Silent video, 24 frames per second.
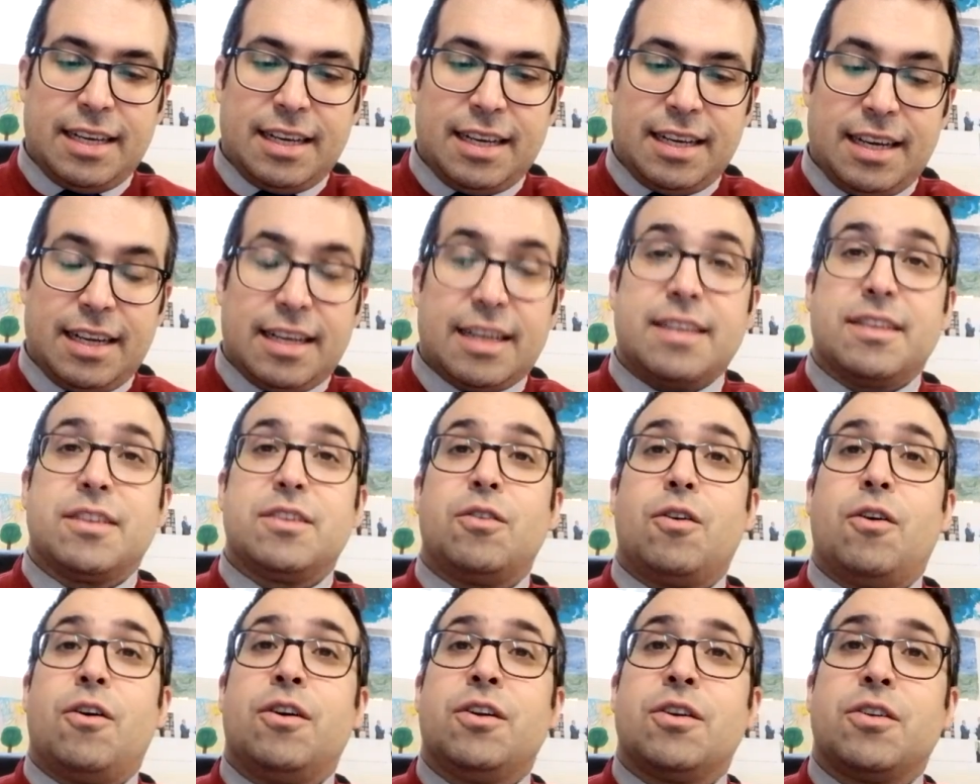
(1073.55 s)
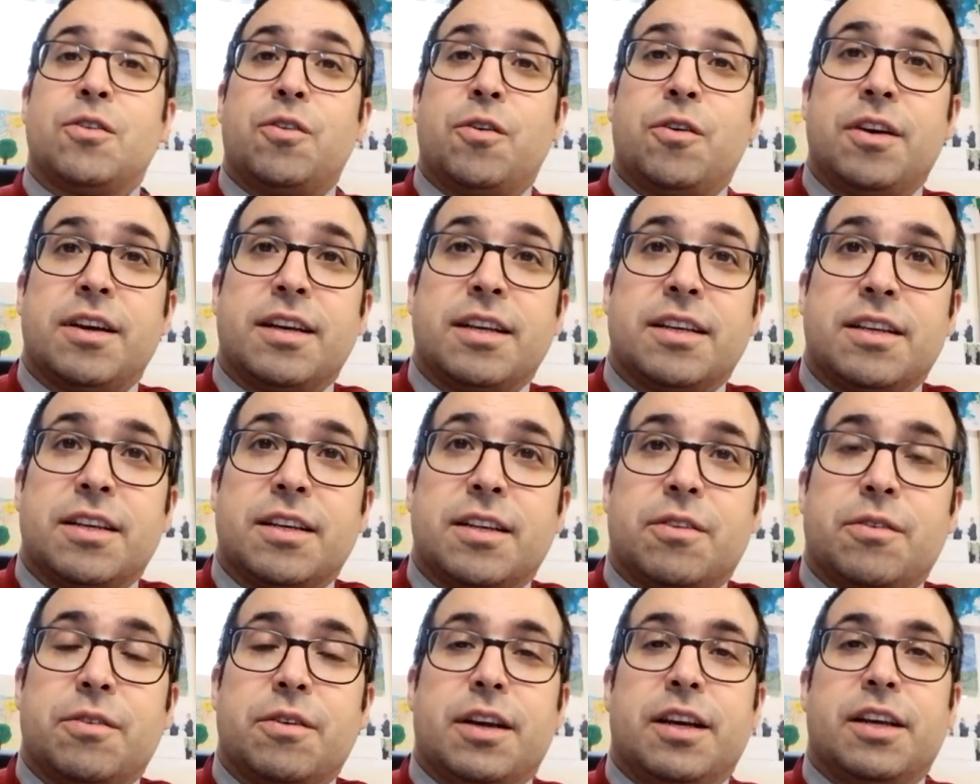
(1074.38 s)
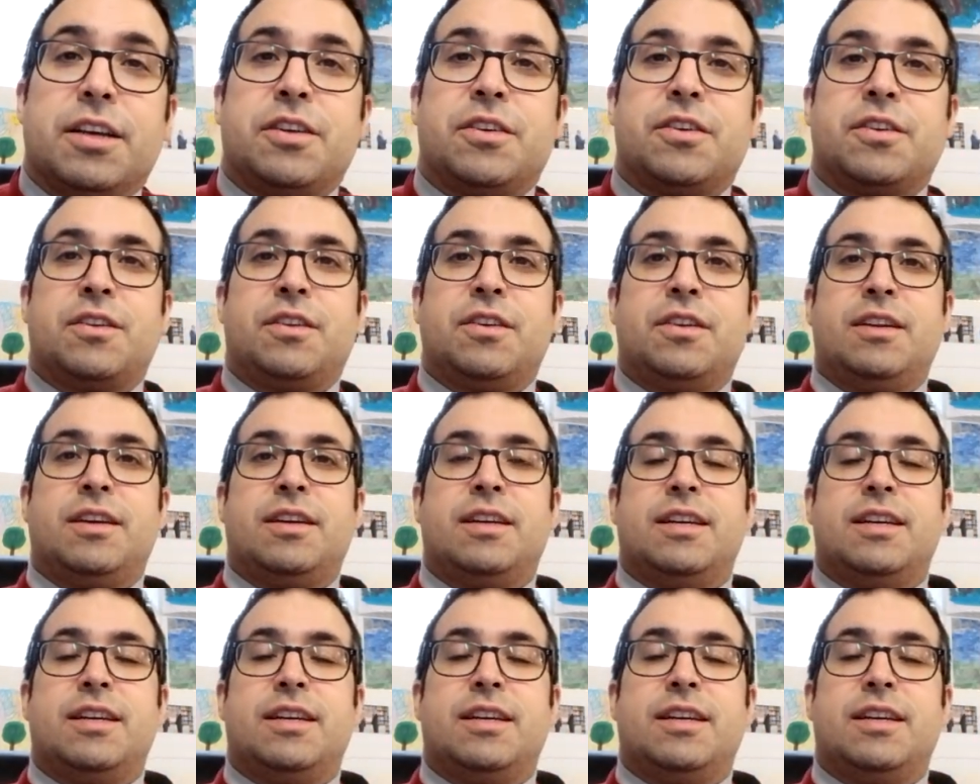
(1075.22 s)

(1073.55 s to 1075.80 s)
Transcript: It is an ongoing situation,